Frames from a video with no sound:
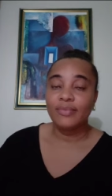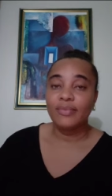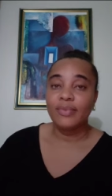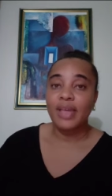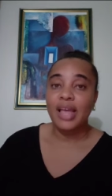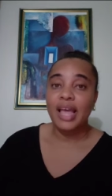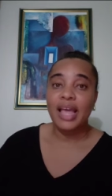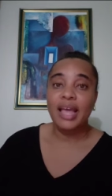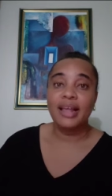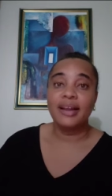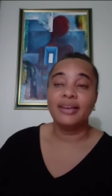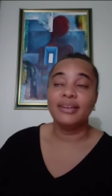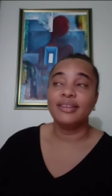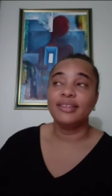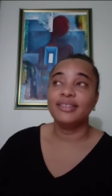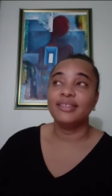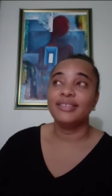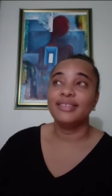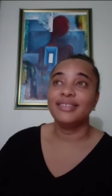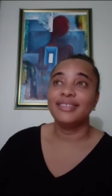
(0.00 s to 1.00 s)
And
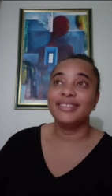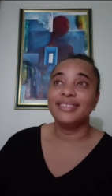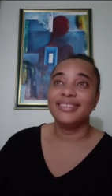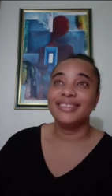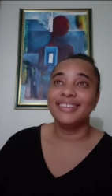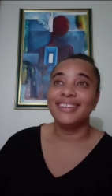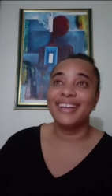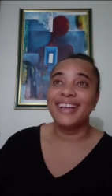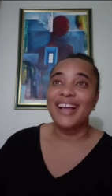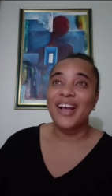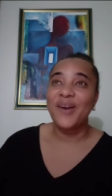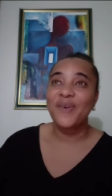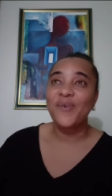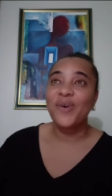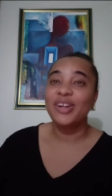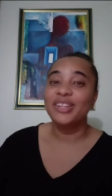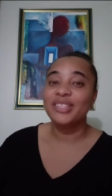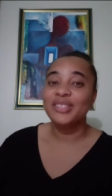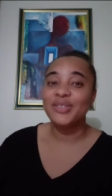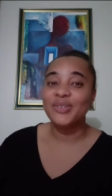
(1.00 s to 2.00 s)
I
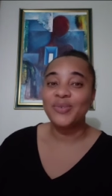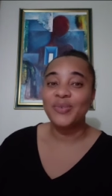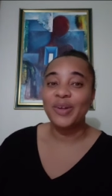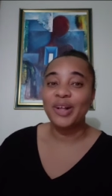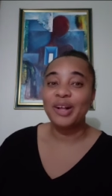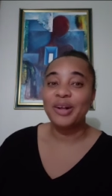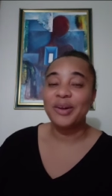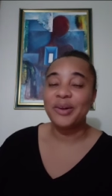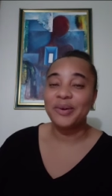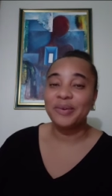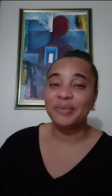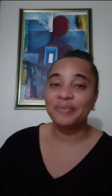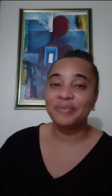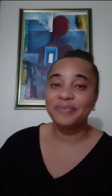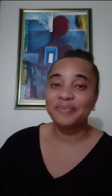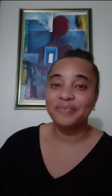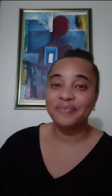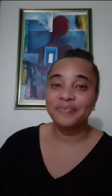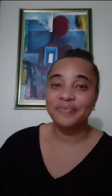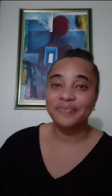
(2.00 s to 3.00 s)
want to welcome,
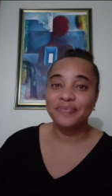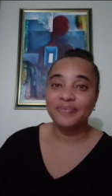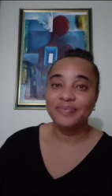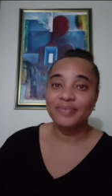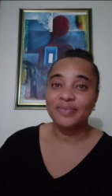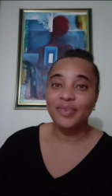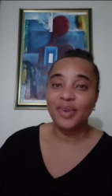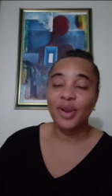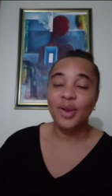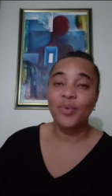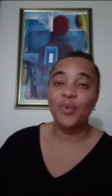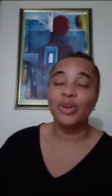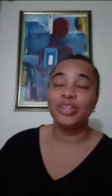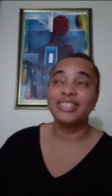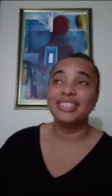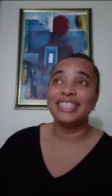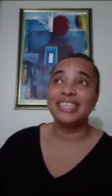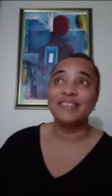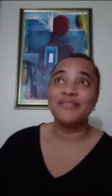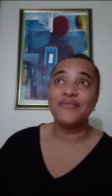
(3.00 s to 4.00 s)
I want
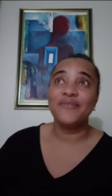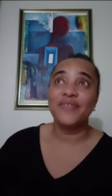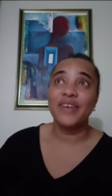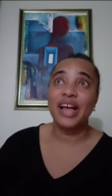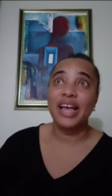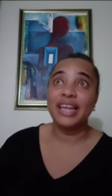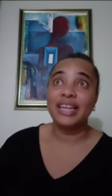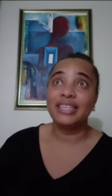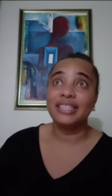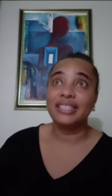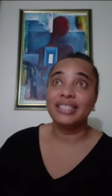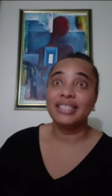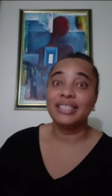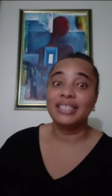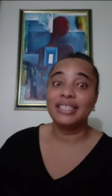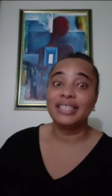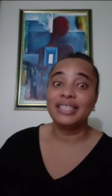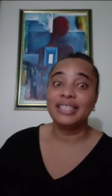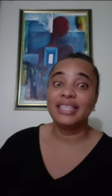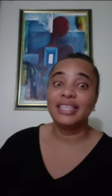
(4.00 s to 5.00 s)
to invite
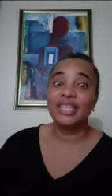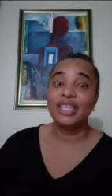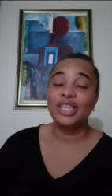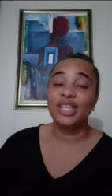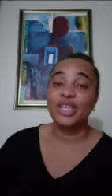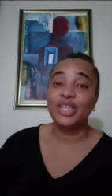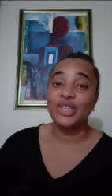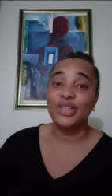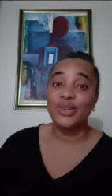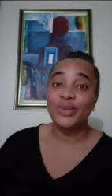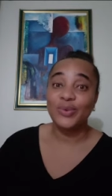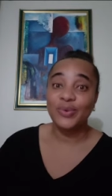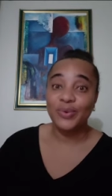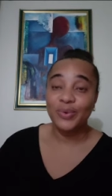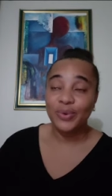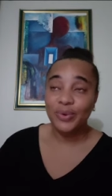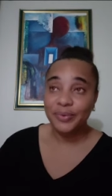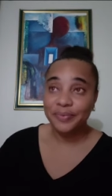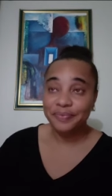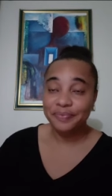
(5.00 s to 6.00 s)

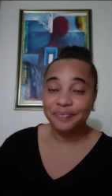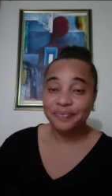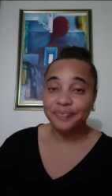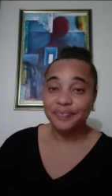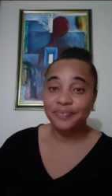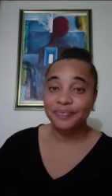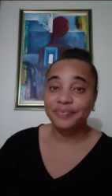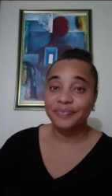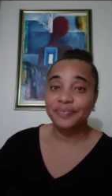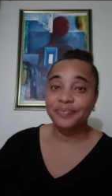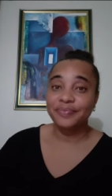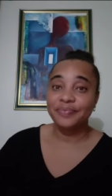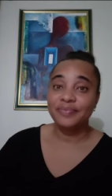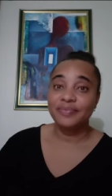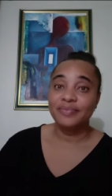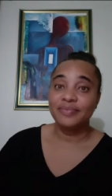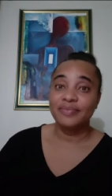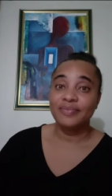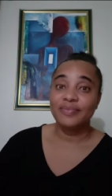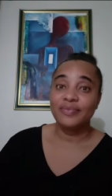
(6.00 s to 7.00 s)
you,
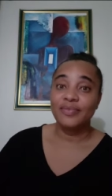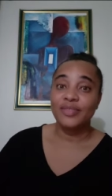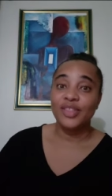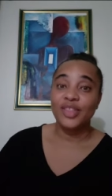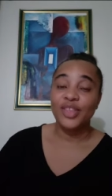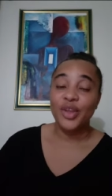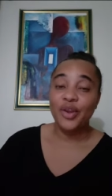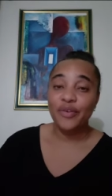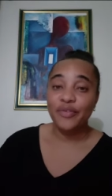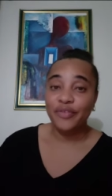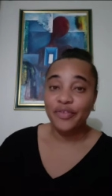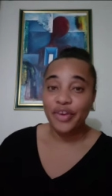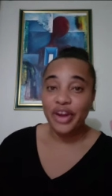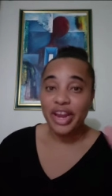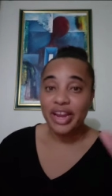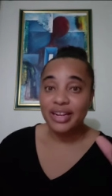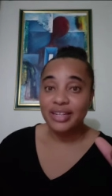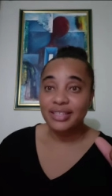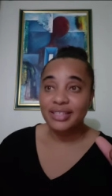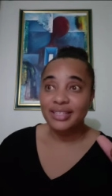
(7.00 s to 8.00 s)
your
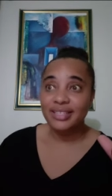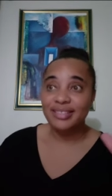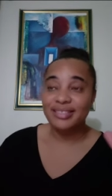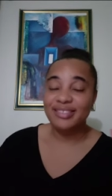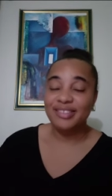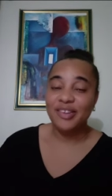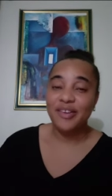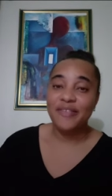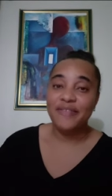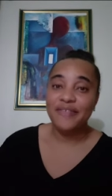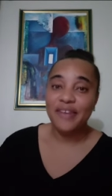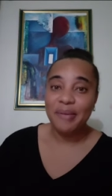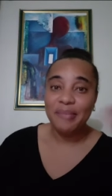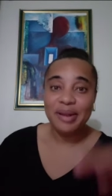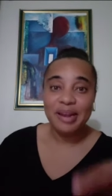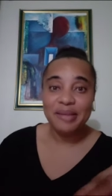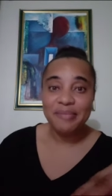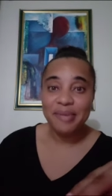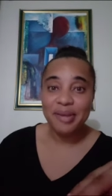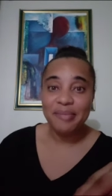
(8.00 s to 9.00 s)
friends, your
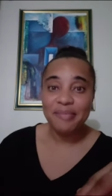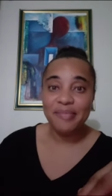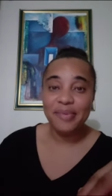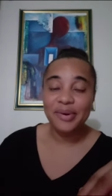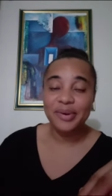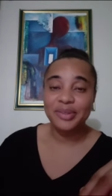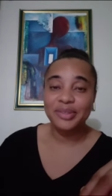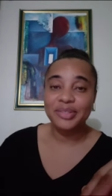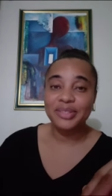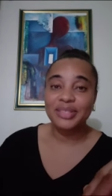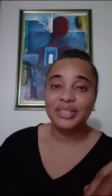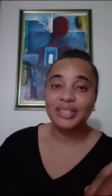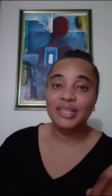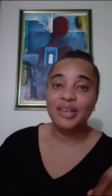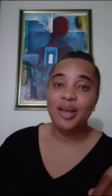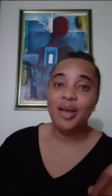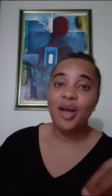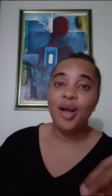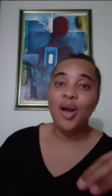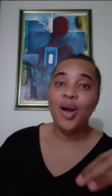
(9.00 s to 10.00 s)
family members
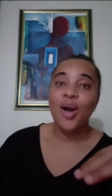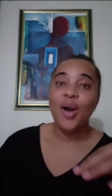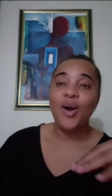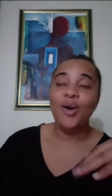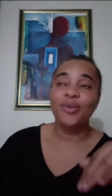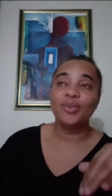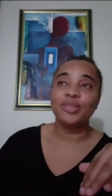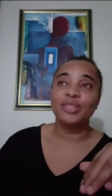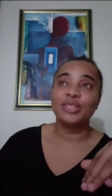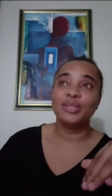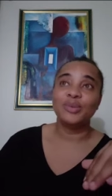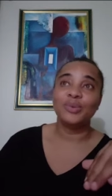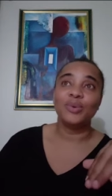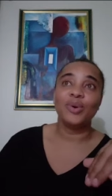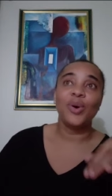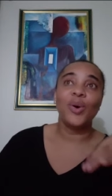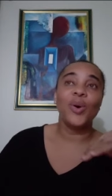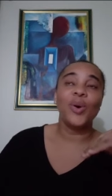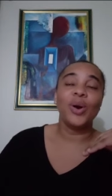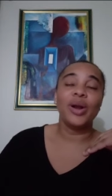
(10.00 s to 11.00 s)
out to
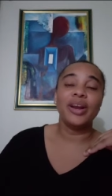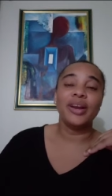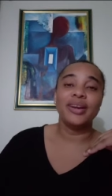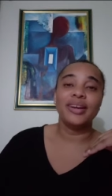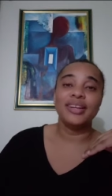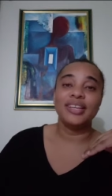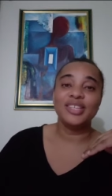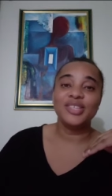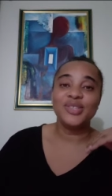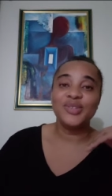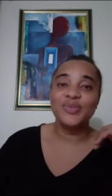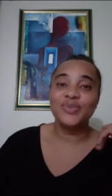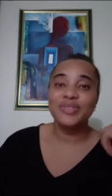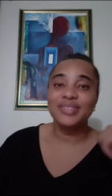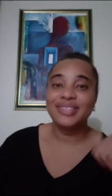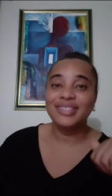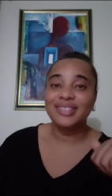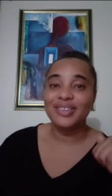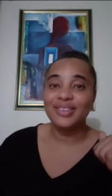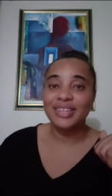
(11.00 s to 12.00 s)
our Youth
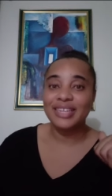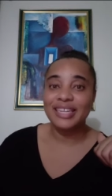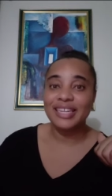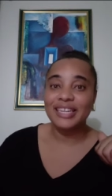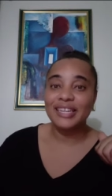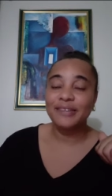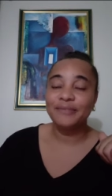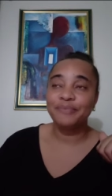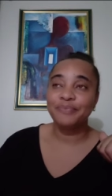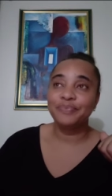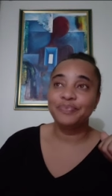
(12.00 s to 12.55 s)
Sunday,